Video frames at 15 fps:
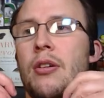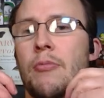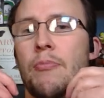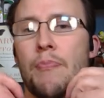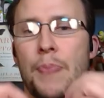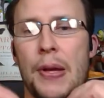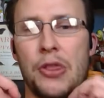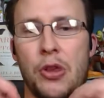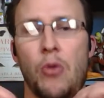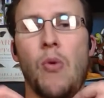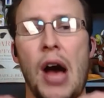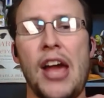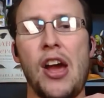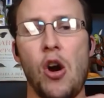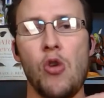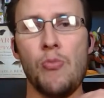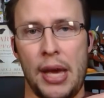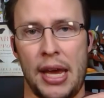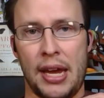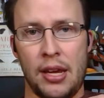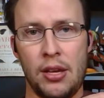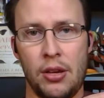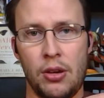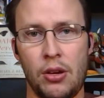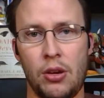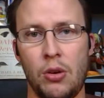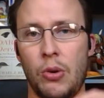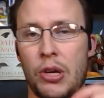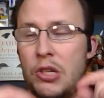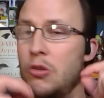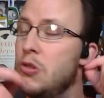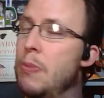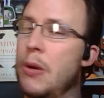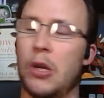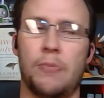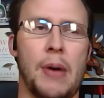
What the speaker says: But the Wyoming, which was built